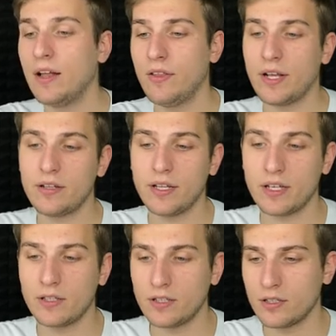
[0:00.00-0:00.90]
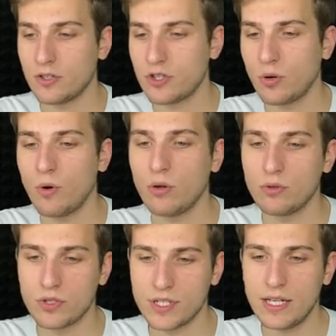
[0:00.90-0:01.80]
then click on Show
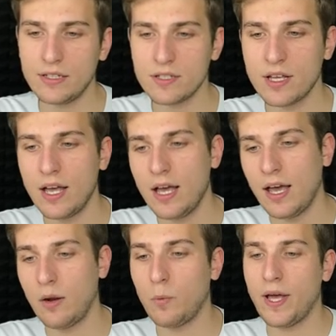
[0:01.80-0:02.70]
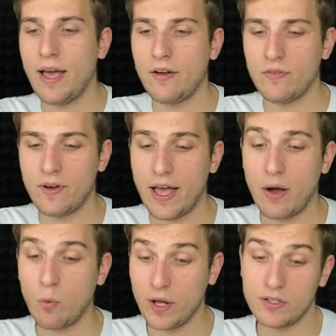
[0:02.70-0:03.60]
All Results, and we have a
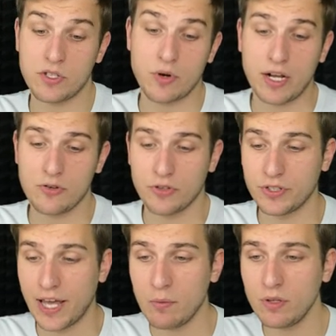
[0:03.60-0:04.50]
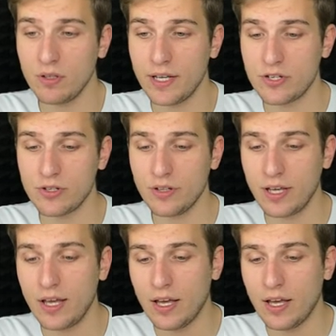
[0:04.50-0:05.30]
well-structured table, actually,